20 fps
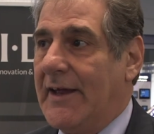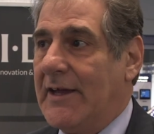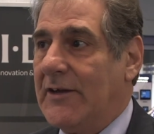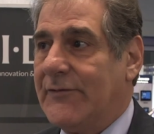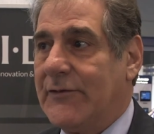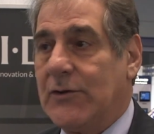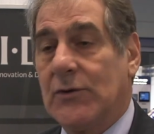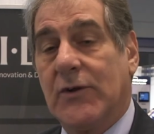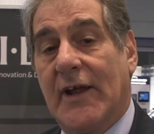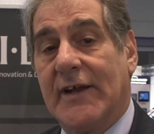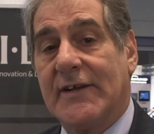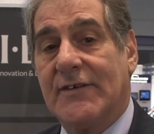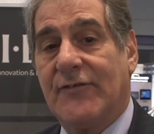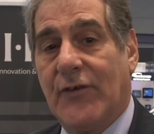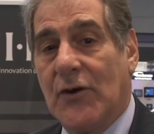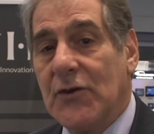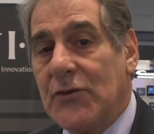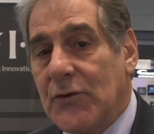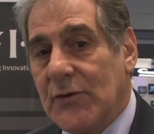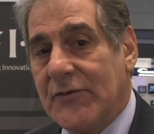If you'd like
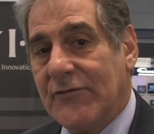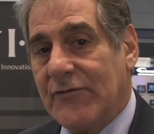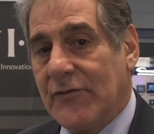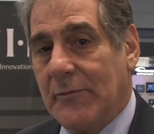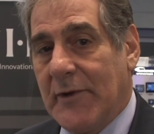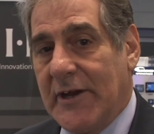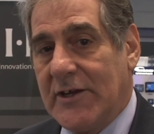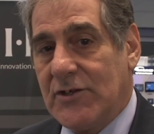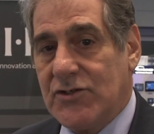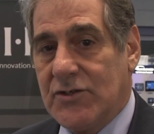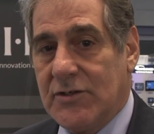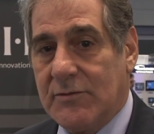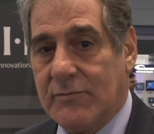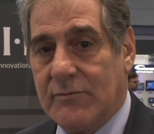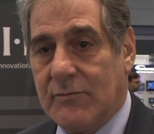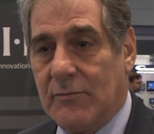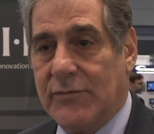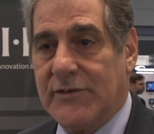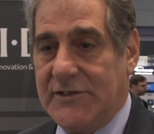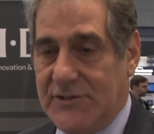further information,
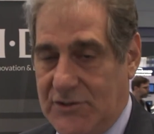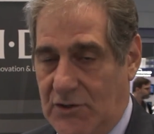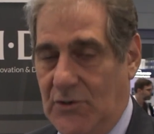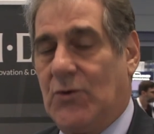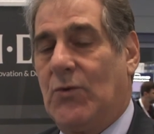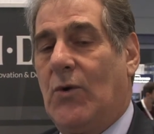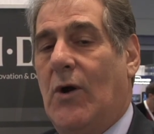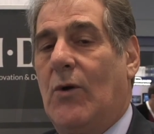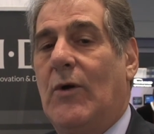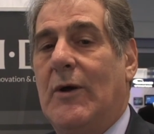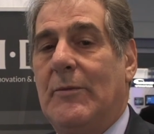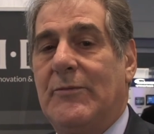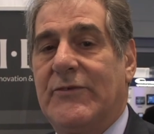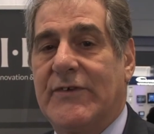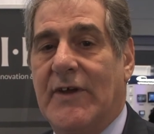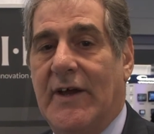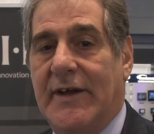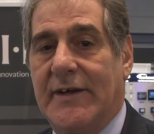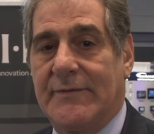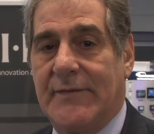please go to our
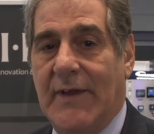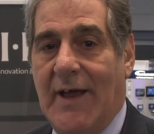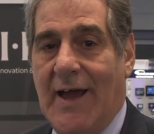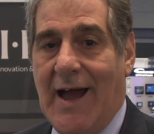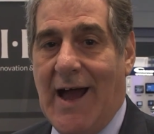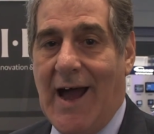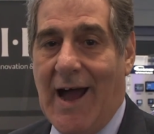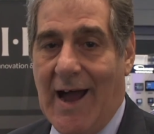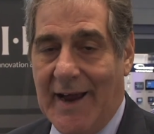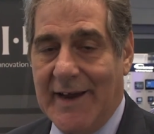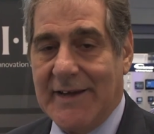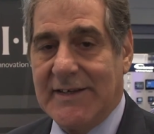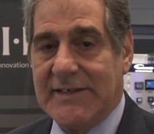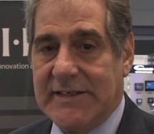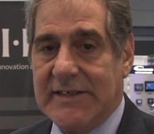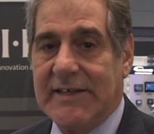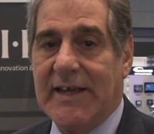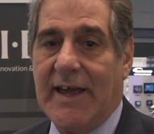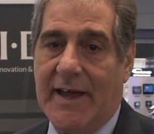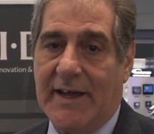website,
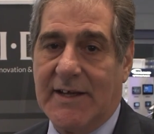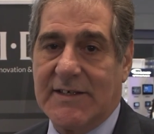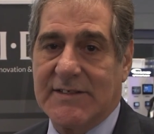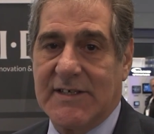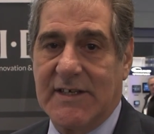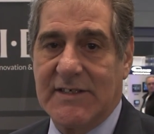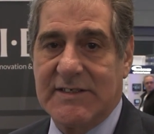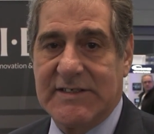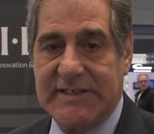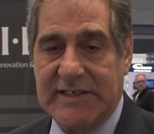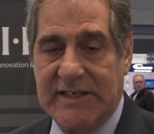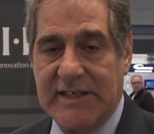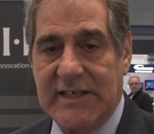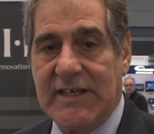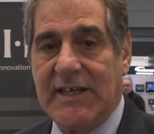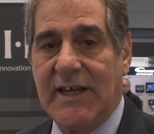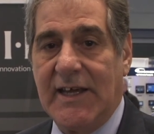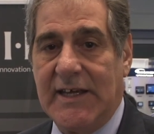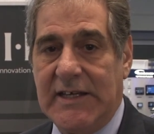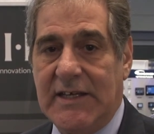
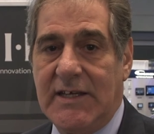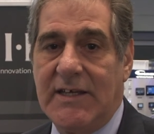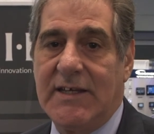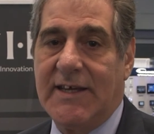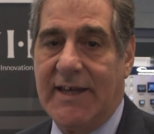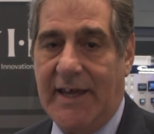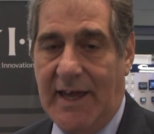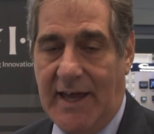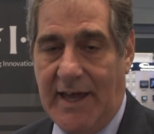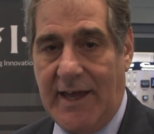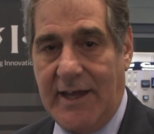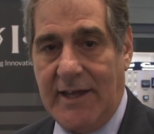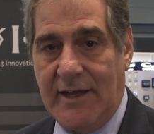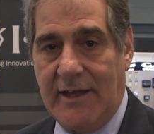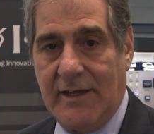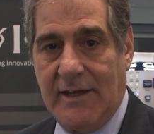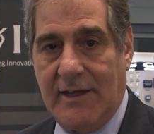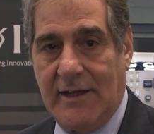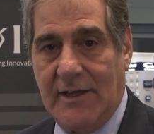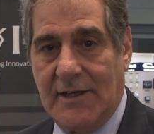
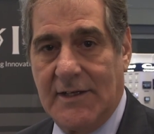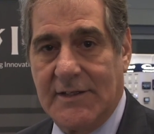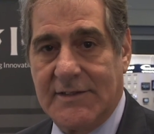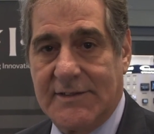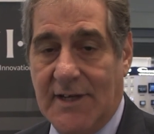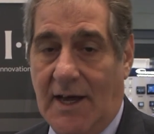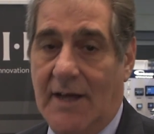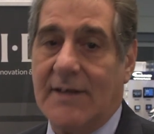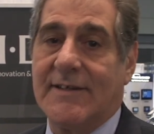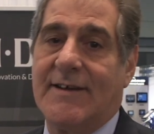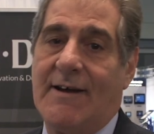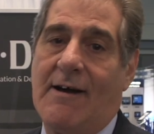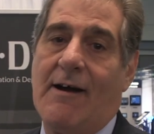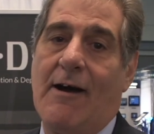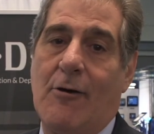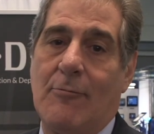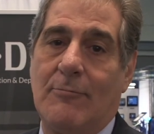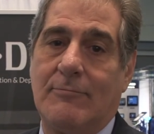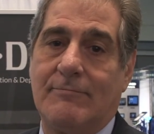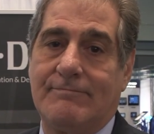
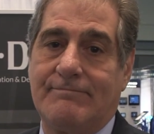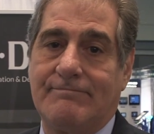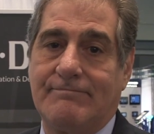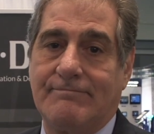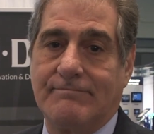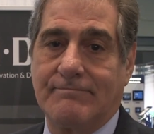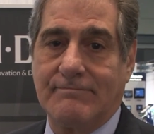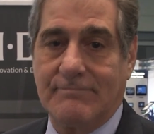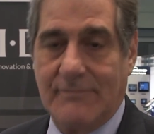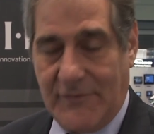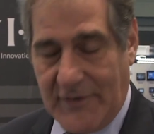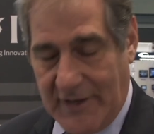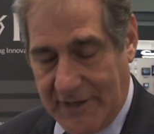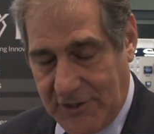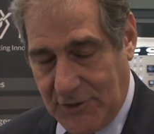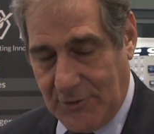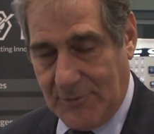idxtek.com. Thank